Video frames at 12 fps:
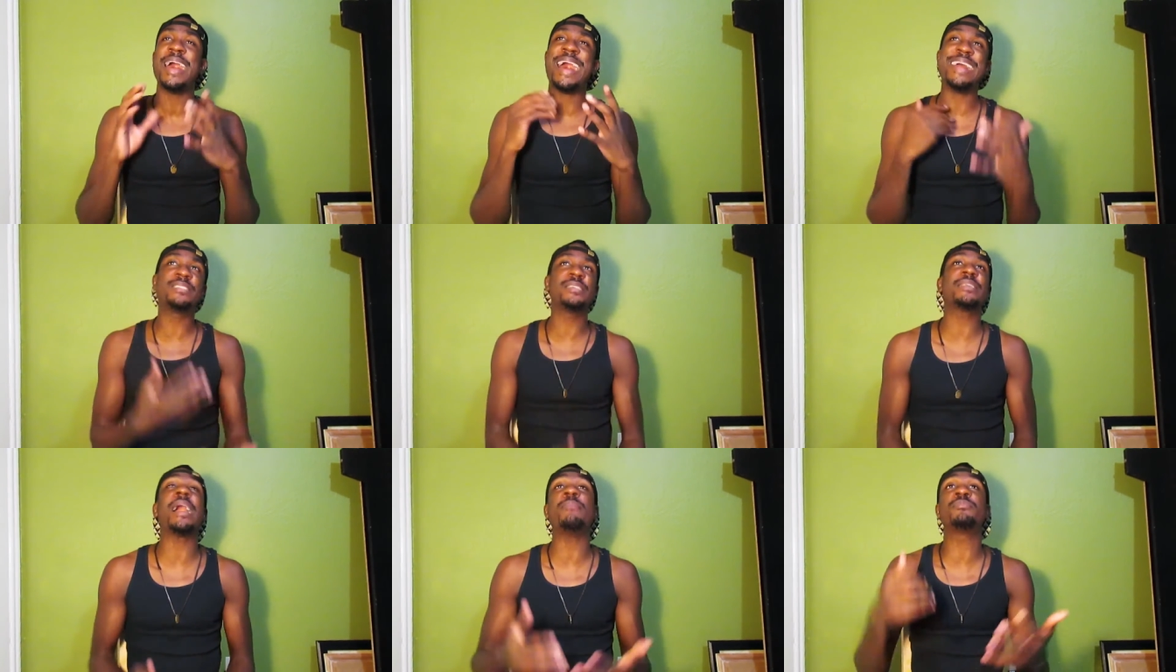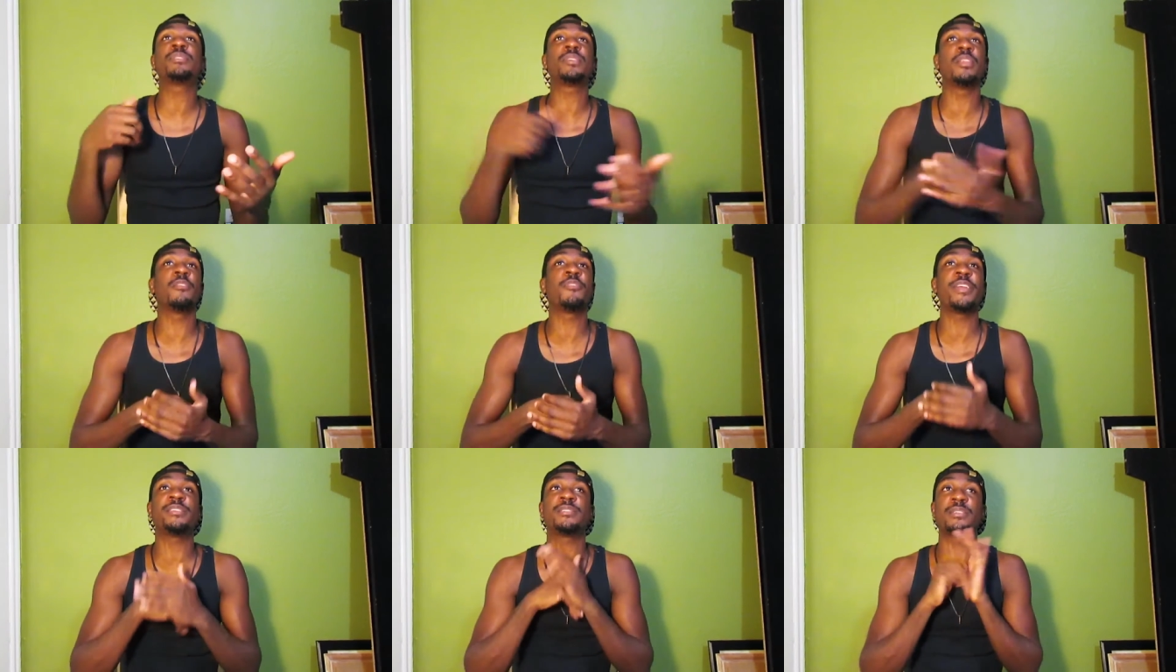I'm still
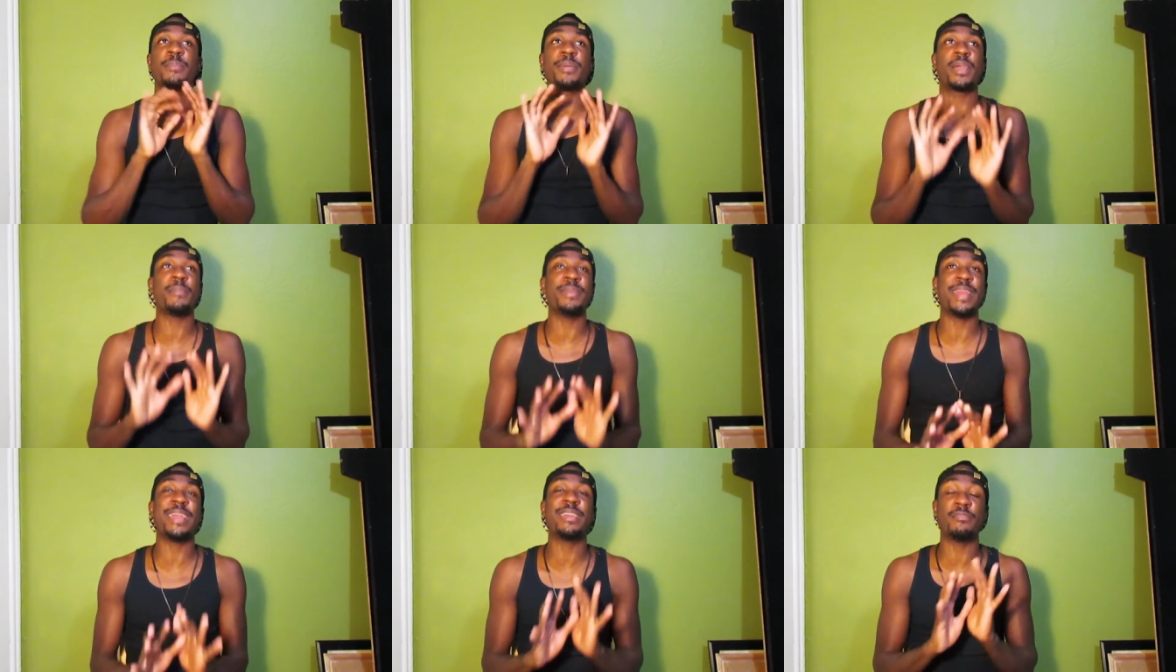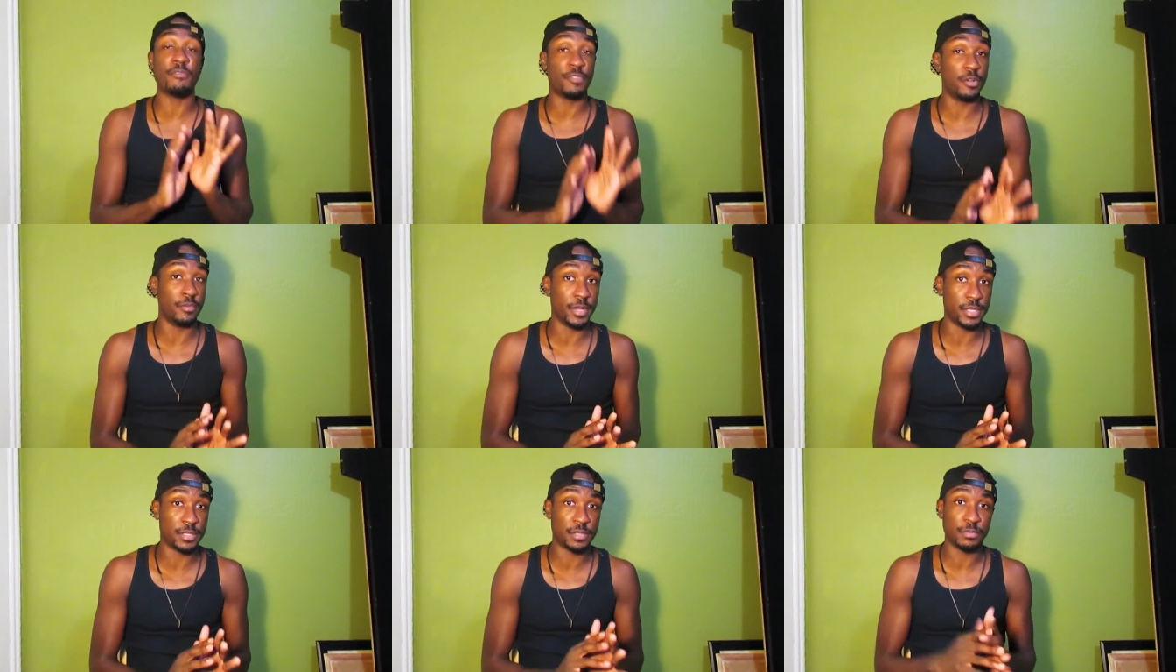afraid this is gonna become a negative
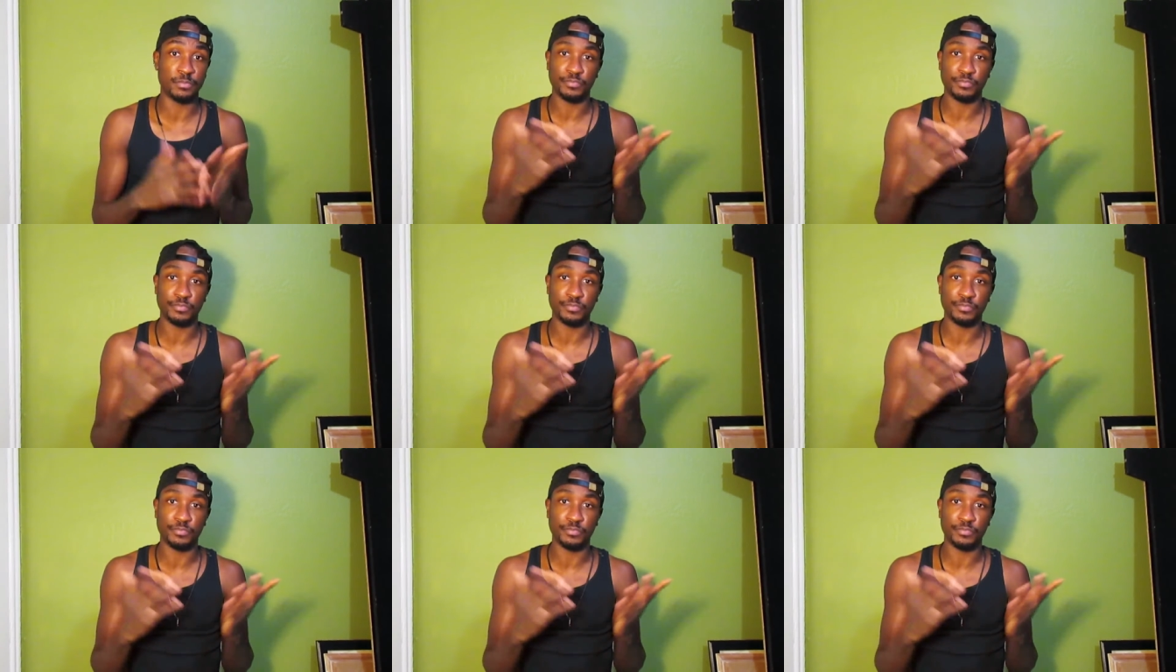influence.